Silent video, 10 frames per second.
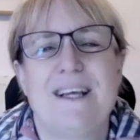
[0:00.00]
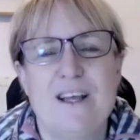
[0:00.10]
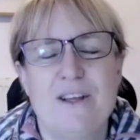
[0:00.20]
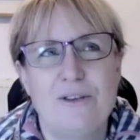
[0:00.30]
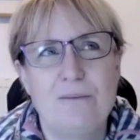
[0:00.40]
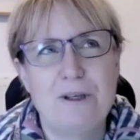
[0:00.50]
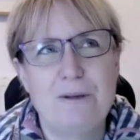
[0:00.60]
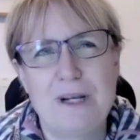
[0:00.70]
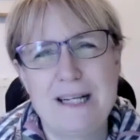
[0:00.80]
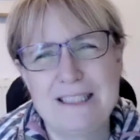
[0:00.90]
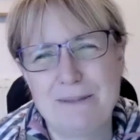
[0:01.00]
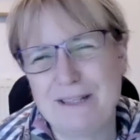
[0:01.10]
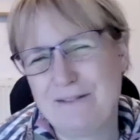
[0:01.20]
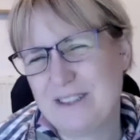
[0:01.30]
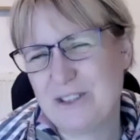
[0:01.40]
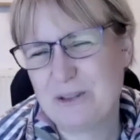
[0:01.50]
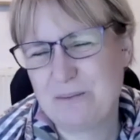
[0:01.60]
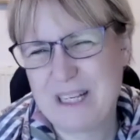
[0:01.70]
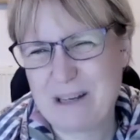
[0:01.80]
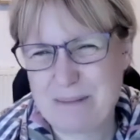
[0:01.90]
Some people ask me if it's just
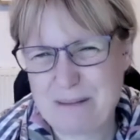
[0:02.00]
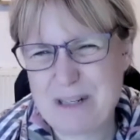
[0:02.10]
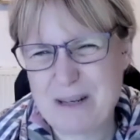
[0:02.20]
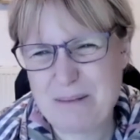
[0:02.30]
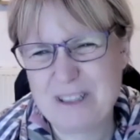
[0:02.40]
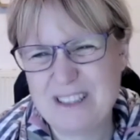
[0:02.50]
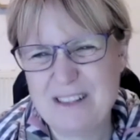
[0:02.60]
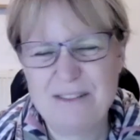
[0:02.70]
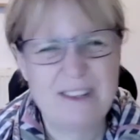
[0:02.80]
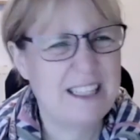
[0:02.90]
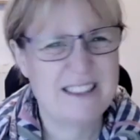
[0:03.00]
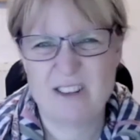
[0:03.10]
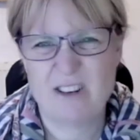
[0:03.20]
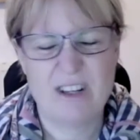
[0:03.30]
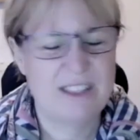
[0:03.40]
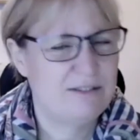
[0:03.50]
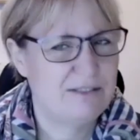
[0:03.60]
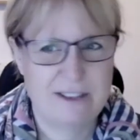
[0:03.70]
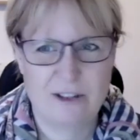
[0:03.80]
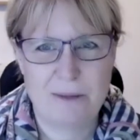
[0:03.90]
being a bit manipulative, and it's not. It's
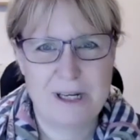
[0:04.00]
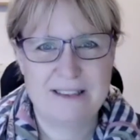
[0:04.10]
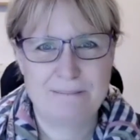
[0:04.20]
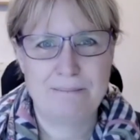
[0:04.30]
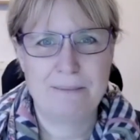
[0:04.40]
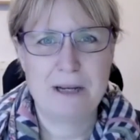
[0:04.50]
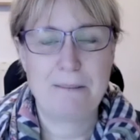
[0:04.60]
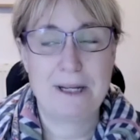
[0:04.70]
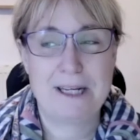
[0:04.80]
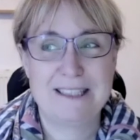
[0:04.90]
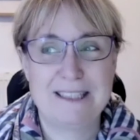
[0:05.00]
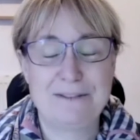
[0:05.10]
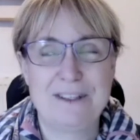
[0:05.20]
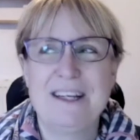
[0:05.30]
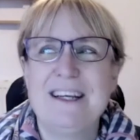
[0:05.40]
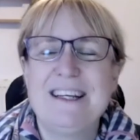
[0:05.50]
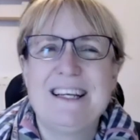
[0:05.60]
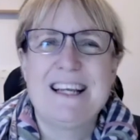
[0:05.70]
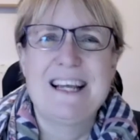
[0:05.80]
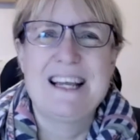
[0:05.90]
really not manipulative.
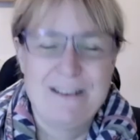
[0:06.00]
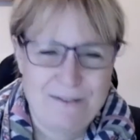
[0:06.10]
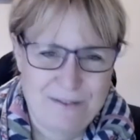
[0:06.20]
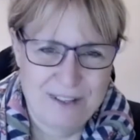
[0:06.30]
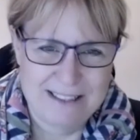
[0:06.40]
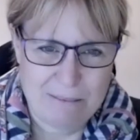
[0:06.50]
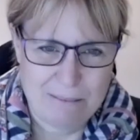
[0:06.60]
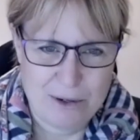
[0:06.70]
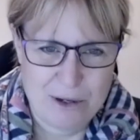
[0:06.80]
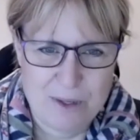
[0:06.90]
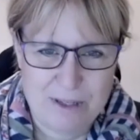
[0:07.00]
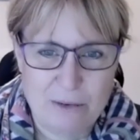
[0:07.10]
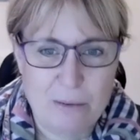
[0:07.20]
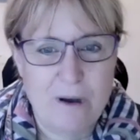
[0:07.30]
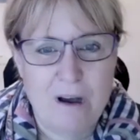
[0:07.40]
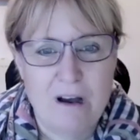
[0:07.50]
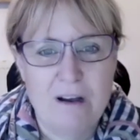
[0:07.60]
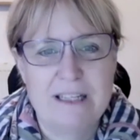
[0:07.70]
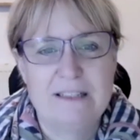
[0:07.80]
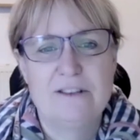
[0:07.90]
If, for example, you went to a
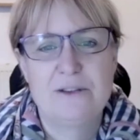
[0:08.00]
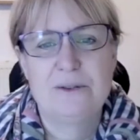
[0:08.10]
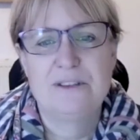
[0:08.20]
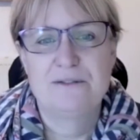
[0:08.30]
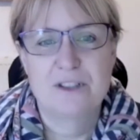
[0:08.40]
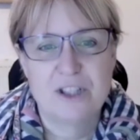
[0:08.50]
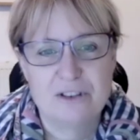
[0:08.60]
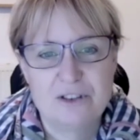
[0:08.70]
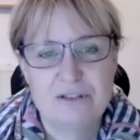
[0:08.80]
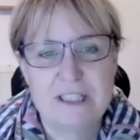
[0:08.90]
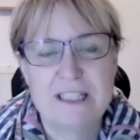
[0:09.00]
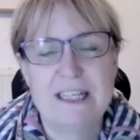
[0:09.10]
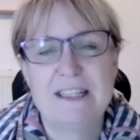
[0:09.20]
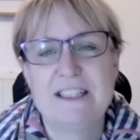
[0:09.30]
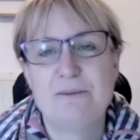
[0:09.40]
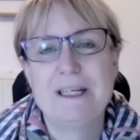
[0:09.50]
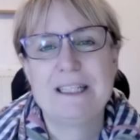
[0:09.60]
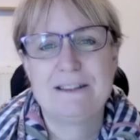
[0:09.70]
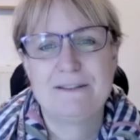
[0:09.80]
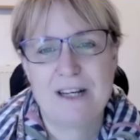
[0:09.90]
bar into a different country and they speak
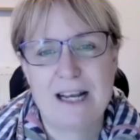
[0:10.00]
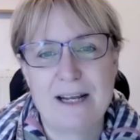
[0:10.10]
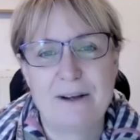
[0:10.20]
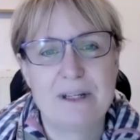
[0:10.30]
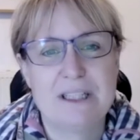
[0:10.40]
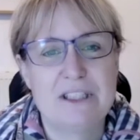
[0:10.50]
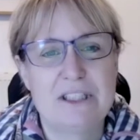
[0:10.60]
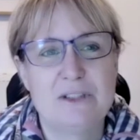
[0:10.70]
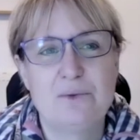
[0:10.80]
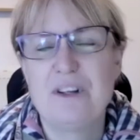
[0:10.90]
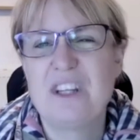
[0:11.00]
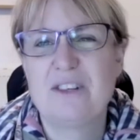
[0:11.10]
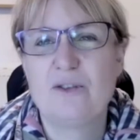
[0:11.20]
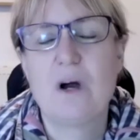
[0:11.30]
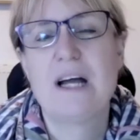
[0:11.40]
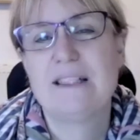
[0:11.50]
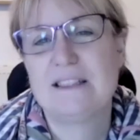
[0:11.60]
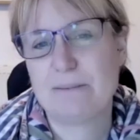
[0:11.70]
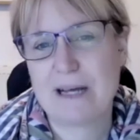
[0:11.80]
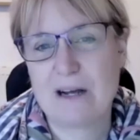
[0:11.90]
a different language, you wouldn't think
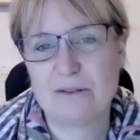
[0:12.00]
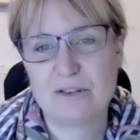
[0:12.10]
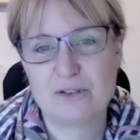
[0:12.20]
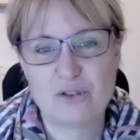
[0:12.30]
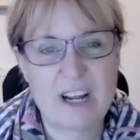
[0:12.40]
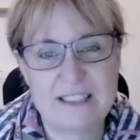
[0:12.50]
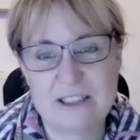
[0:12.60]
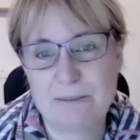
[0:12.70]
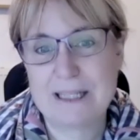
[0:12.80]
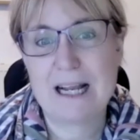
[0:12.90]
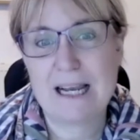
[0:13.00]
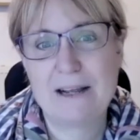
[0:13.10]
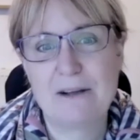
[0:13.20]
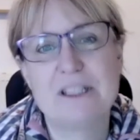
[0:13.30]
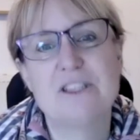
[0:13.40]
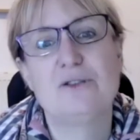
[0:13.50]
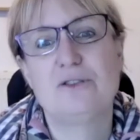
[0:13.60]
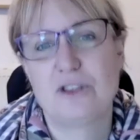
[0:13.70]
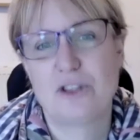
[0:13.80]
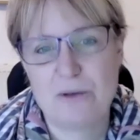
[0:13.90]
twice about trying to speak that language in order
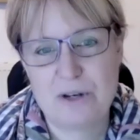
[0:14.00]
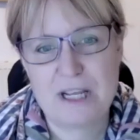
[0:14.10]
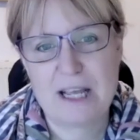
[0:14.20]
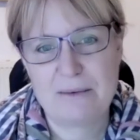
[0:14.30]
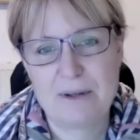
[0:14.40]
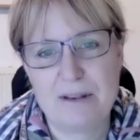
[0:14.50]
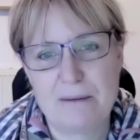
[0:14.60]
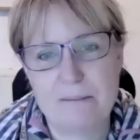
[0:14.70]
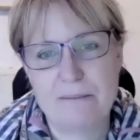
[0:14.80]
to communicate with them.